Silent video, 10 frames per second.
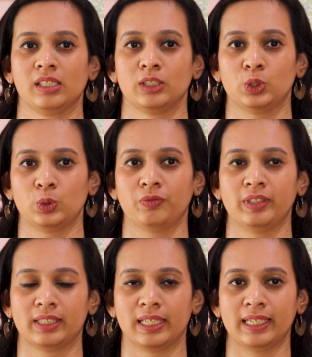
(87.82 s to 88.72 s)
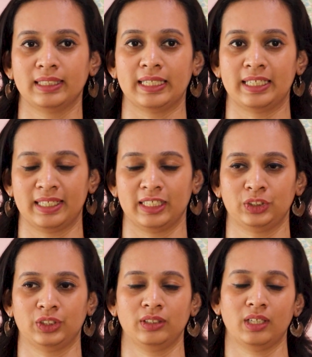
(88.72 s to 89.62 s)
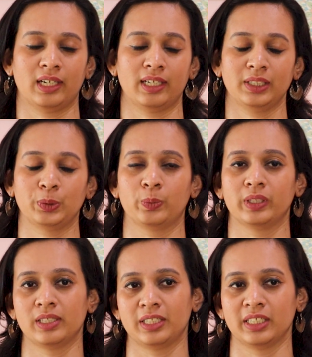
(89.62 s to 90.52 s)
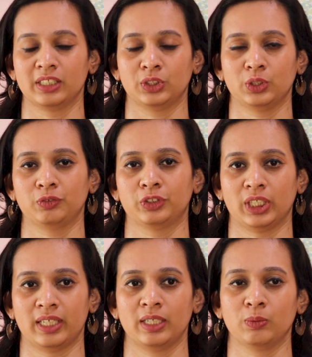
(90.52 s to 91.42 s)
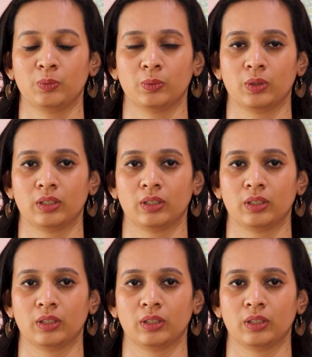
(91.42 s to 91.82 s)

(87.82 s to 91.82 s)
So with that intention and with the intention of sharing